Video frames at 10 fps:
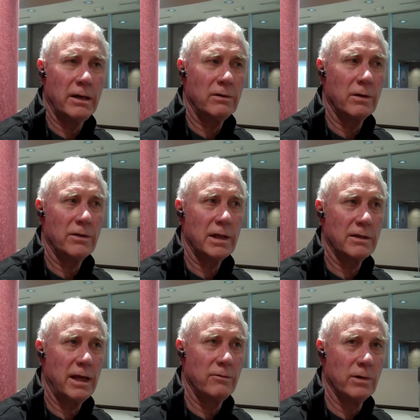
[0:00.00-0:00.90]
I don't
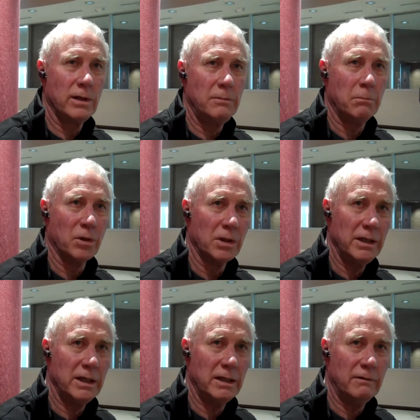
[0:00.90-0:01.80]
think they really
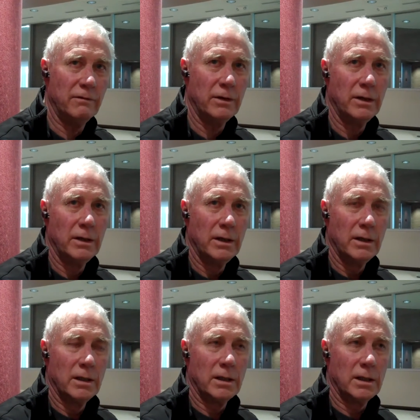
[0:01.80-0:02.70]
believe
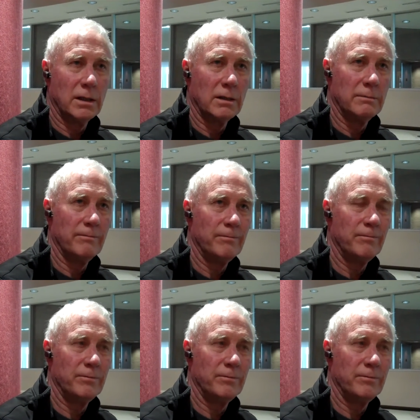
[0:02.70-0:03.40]
um,